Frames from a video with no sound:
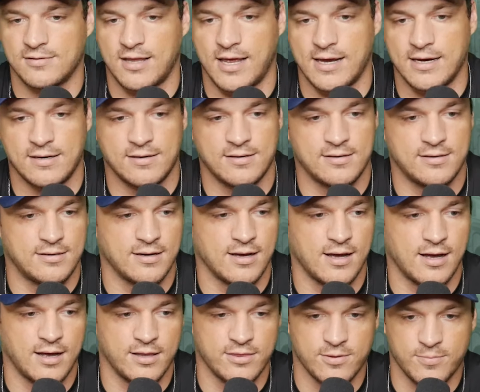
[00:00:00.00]
like
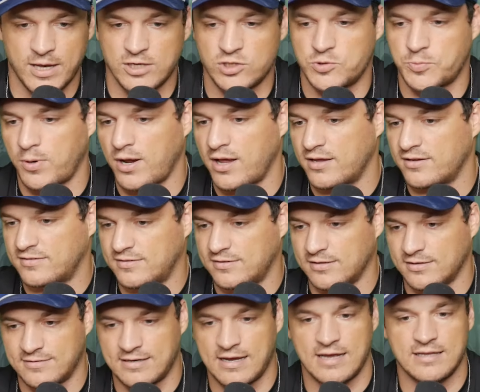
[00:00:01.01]
uh, the bench press,
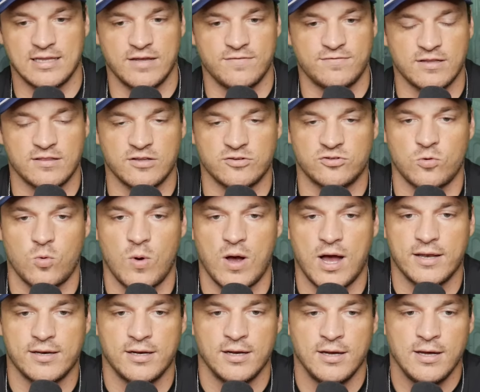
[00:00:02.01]
the deadlift, and the
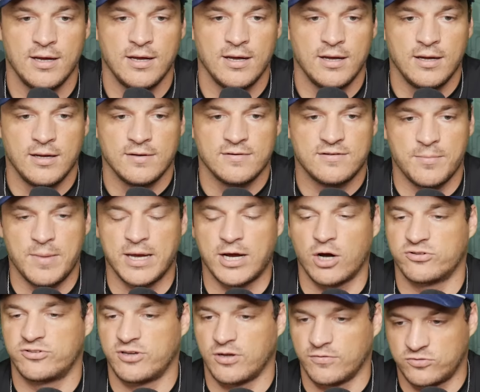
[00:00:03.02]
squat to make
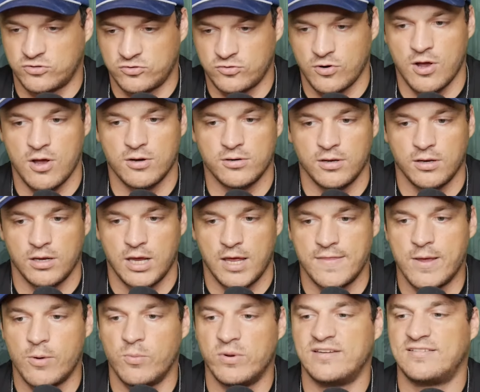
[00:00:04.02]
ourselves strong.
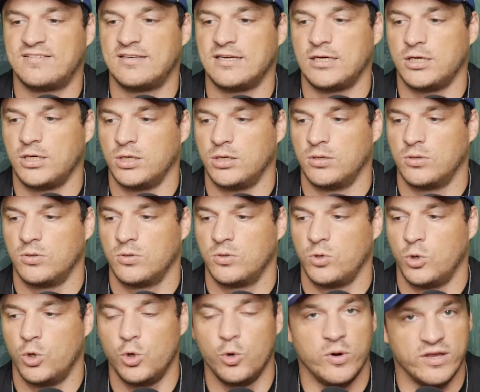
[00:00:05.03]
And then we see
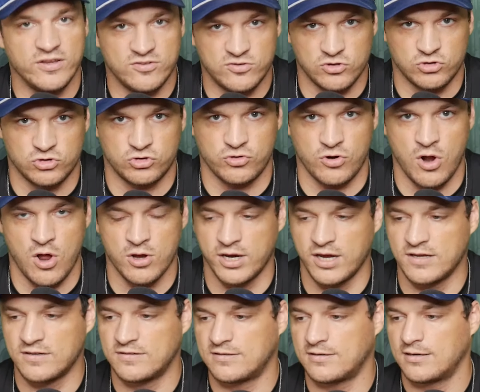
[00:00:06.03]
who is the
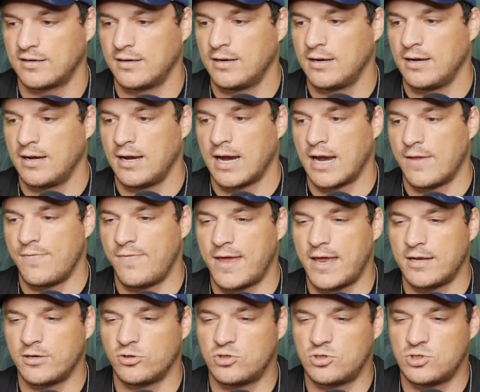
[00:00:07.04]
strongest. And
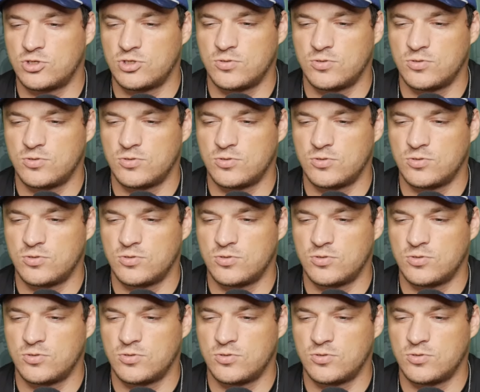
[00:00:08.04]
then